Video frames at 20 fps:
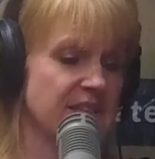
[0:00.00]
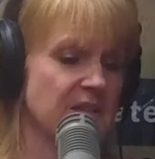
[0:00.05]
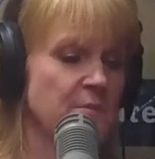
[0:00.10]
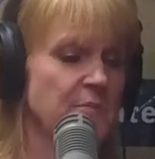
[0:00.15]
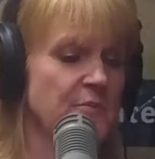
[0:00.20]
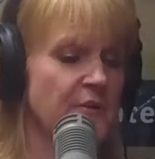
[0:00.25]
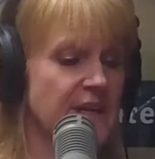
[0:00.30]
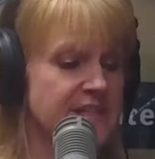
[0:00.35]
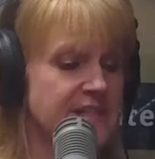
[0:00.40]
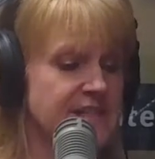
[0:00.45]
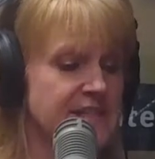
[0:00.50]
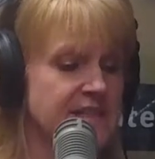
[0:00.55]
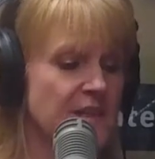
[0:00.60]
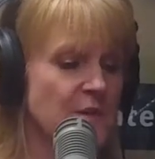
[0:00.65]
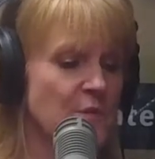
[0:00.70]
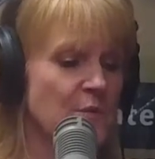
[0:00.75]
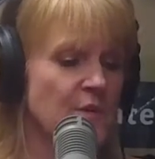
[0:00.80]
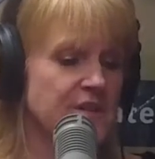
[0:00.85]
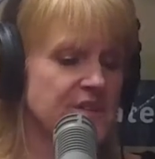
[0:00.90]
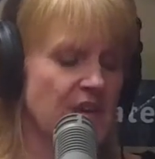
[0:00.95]
The pricing
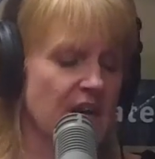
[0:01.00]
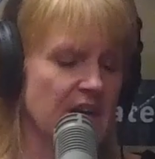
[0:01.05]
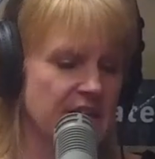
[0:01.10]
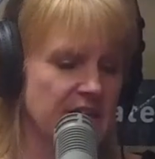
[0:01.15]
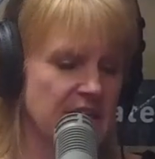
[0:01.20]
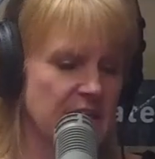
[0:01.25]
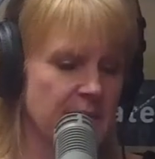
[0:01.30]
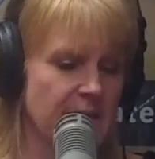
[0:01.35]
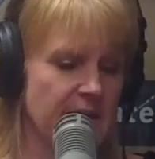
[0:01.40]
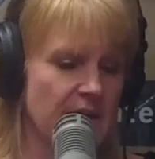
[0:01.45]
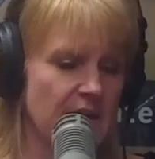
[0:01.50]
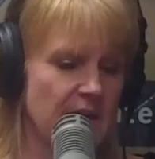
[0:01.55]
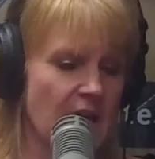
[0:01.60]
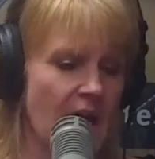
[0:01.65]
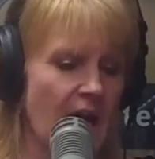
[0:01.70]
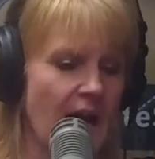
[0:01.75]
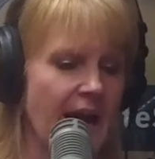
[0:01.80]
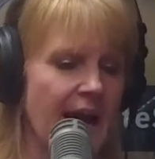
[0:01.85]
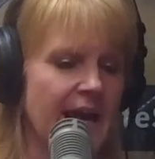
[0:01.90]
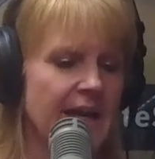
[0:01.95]
that we're talking about,
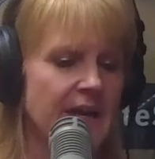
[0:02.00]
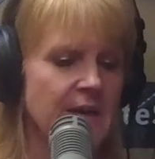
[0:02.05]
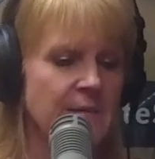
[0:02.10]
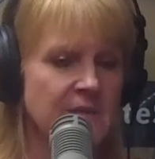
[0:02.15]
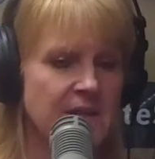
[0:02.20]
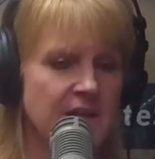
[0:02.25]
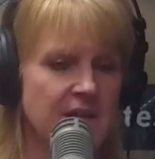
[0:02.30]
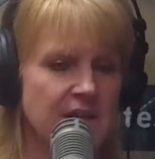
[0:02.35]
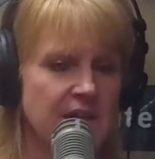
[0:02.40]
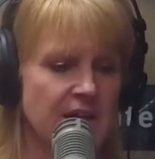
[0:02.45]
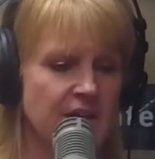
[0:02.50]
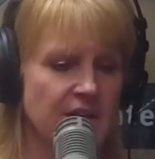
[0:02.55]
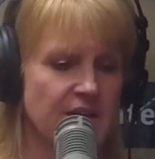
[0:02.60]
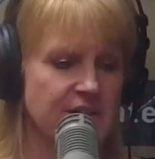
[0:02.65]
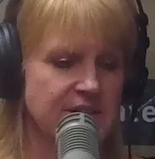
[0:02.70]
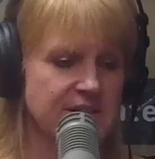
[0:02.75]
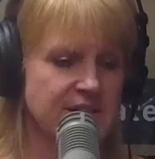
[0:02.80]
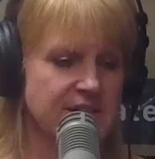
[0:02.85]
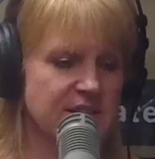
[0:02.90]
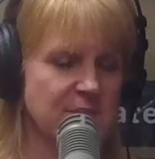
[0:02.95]
I'm the
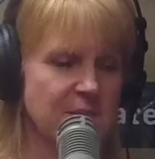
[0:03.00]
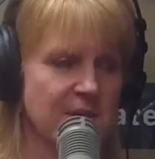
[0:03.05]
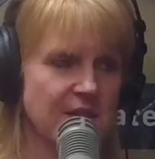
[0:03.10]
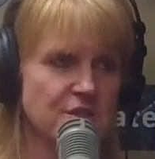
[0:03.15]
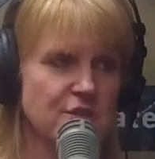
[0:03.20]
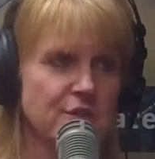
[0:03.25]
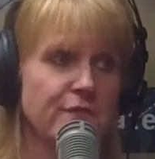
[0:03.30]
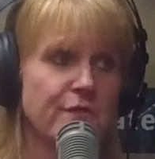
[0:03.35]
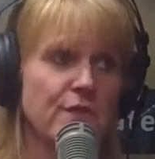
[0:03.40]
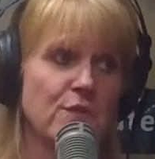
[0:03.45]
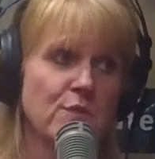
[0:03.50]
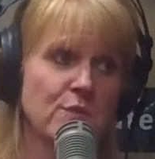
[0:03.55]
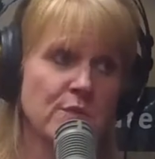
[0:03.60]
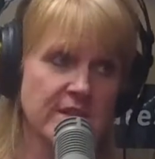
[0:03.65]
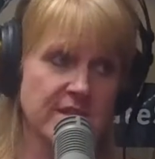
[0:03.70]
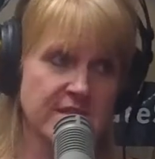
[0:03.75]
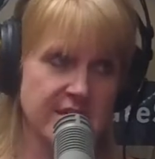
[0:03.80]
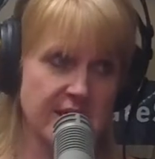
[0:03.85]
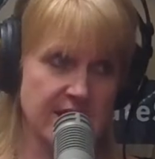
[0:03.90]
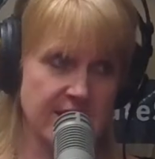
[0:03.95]
area sales manager for the real
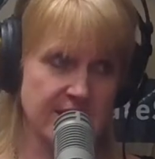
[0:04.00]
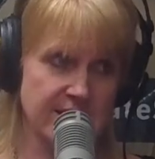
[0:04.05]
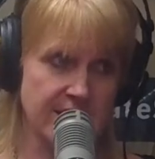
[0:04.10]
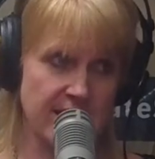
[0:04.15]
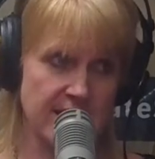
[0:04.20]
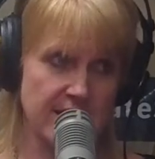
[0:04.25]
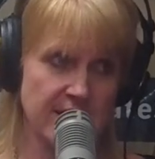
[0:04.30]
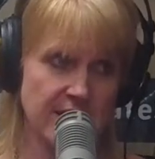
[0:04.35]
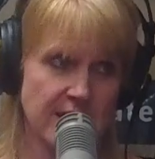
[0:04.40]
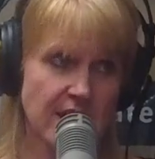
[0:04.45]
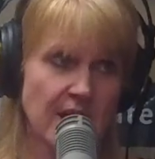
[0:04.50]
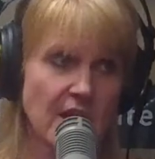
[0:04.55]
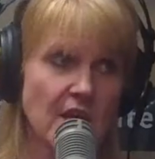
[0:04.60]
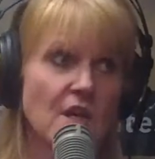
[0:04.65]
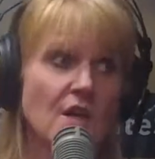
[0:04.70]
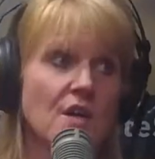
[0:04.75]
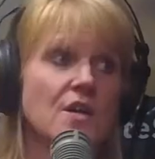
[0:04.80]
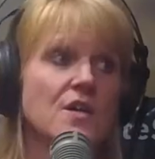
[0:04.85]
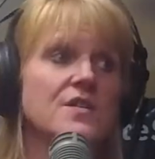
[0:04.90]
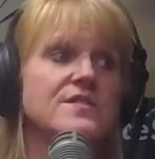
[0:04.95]
estate side.
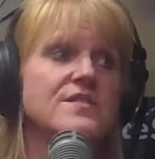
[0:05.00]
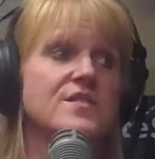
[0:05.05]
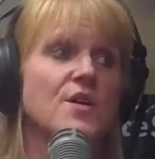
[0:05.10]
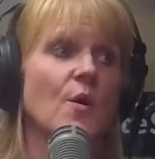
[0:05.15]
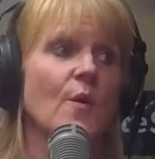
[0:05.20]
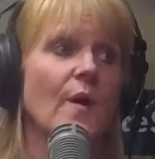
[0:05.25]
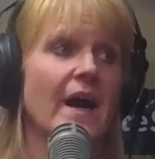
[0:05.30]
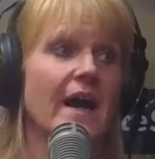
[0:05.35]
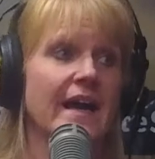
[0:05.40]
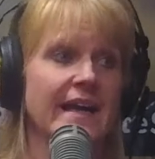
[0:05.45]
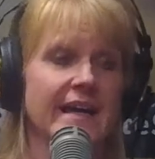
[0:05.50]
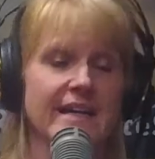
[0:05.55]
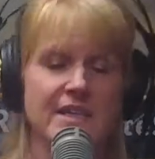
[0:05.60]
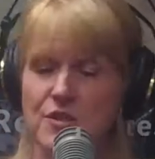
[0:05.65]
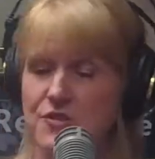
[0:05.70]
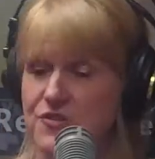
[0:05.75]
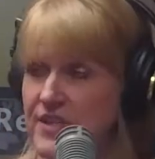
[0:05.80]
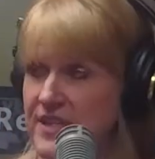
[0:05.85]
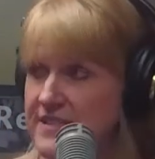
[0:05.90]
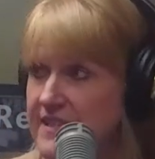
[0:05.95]
So I
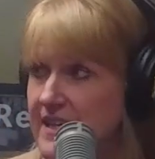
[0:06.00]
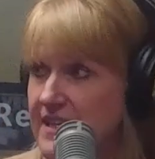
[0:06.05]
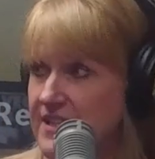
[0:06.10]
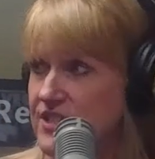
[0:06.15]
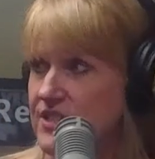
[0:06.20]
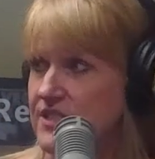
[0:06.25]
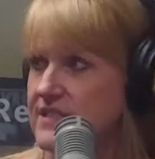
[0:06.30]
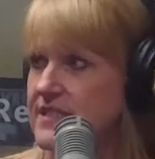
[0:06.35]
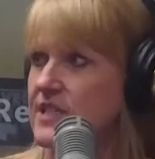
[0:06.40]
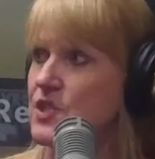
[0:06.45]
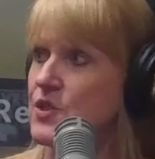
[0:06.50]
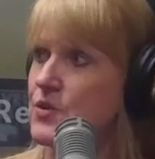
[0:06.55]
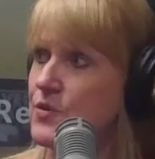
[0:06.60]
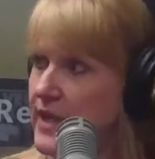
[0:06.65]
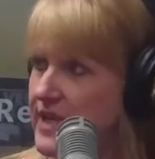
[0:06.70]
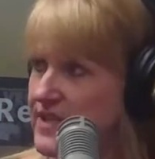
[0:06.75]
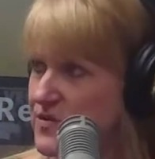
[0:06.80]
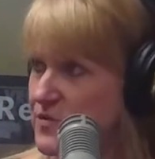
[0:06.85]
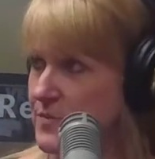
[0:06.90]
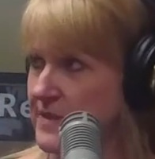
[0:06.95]
handle transactions that you
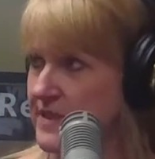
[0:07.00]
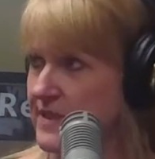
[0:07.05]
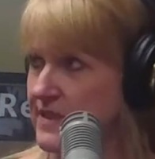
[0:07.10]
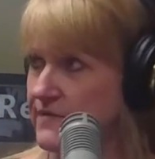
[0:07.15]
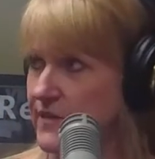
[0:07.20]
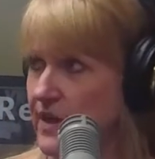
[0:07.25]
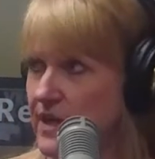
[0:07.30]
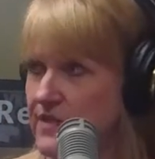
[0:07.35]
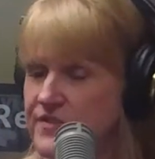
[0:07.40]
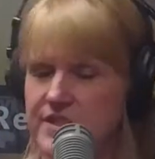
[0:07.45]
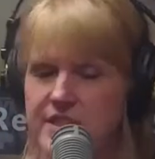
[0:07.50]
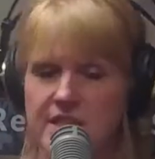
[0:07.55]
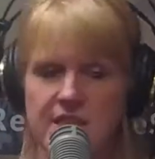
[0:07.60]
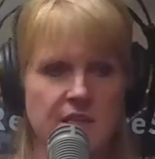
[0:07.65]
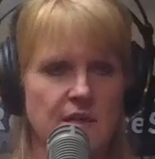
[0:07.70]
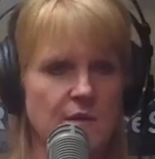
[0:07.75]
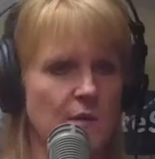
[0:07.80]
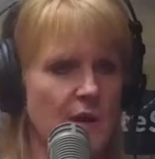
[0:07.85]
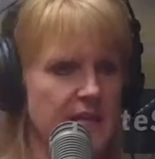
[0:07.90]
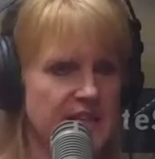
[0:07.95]
guys would be involved
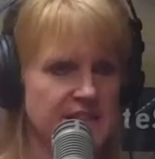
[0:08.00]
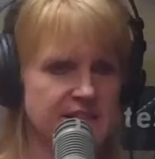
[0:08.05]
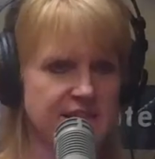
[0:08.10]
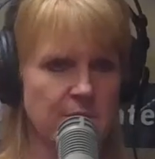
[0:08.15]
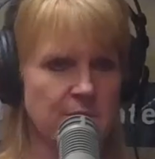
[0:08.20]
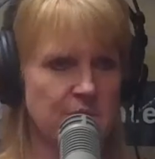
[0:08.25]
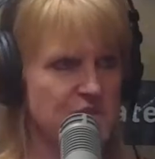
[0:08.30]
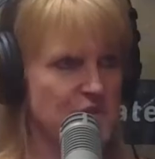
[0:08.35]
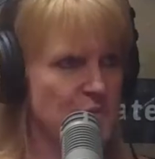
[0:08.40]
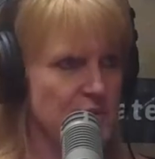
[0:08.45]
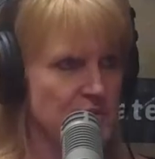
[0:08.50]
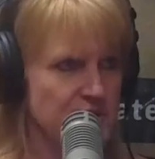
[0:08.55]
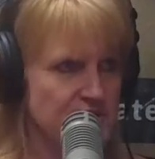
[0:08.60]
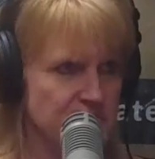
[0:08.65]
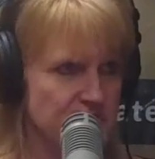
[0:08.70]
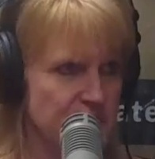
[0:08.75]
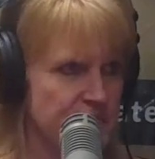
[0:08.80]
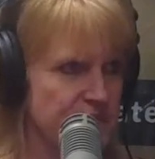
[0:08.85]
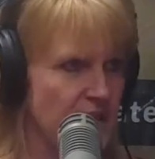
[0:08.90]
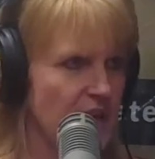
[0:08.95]
in. Anytime there's a
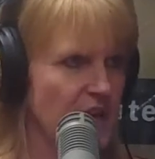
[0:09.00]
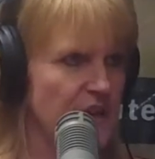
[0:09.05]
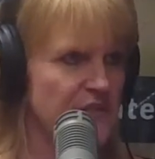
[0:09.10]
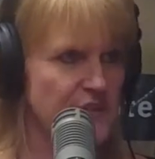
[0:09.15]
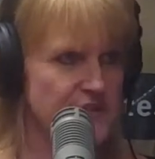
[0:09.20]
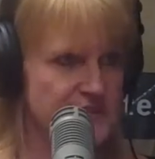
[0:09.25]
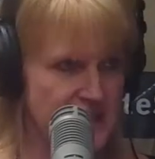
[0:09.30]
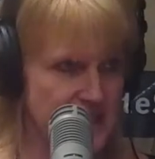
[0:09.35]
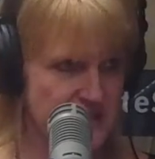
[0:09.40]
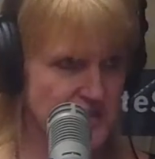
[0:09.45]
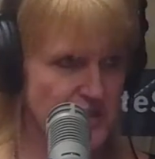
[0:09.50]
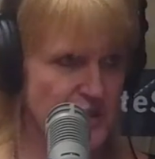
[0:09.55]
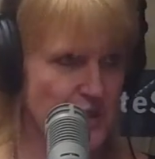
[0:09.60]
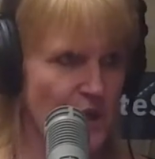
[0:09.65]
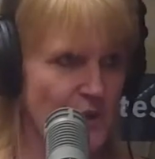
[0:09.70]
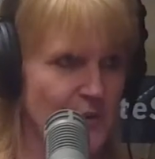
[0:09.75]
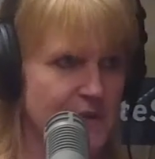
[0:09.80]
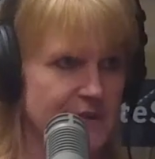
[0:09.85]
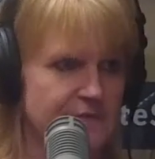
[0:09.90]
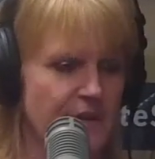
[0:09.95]
realtor involved, there's
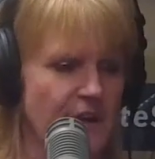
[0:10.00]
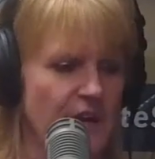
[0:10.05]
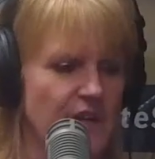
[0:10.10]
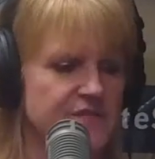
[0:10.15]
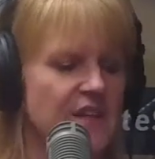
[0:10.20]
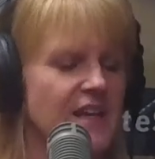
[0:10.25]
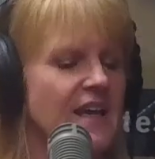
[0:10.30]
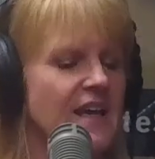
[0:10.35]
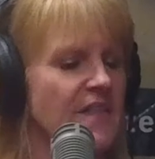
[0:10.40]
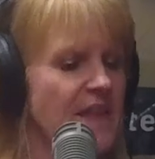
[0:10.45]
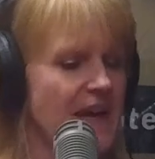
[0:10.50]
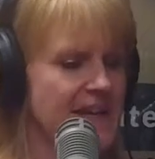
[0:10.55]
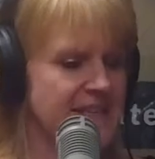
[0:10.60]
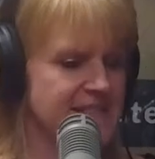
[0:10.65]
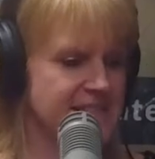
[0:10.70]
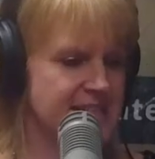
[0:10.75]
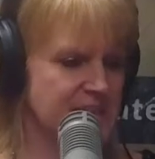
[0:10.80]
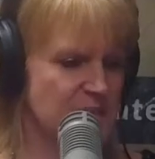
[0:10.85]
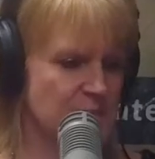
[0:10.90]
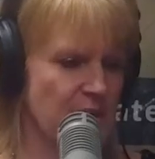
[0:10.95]
escrow involved. That's
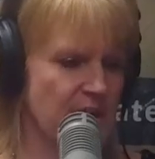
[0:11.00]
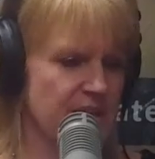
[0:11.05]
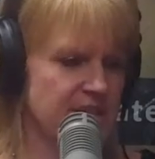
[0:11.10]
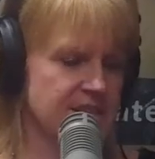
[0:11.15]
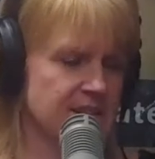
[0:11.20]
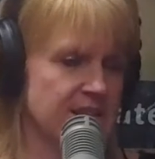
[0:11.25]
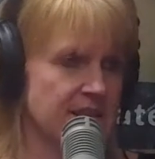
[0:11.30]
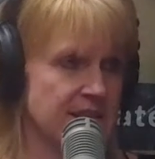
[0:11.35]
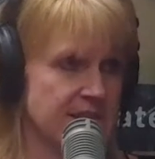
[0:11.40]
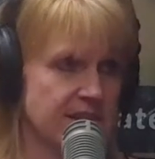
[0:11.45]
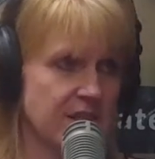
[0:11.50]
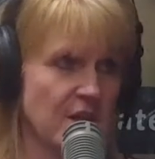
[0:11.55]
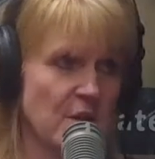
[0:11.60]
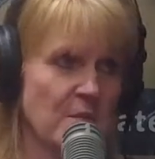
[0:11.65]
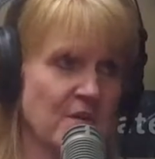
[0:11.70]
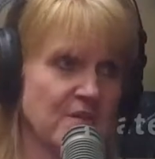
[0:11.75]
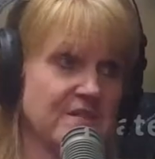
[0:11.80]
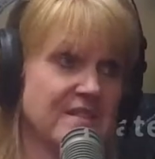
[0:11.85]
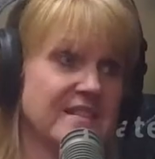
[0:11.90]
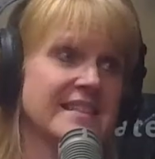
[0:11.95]
this pricing. This is our
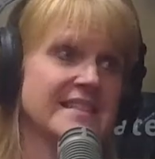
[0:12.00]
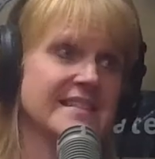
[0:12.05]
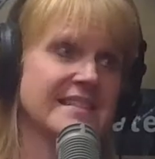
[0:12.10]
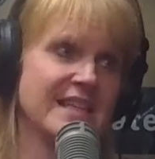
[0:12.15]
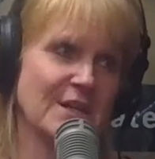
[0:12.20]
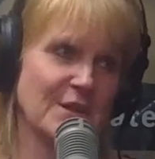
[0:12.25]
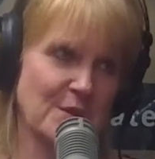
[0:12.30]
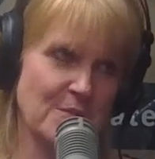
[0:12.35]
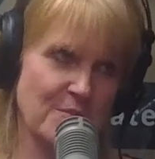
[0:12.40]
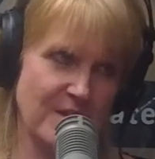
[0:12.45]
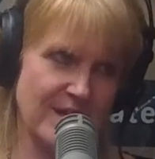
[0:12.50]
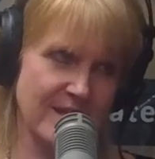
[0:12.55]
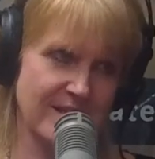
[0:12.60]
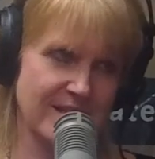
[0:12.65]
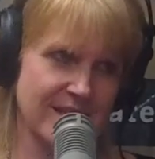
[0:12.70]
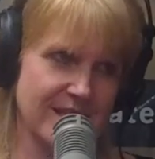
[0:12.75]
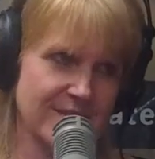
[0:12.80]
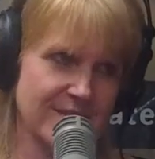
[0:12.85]
most discounted pricing.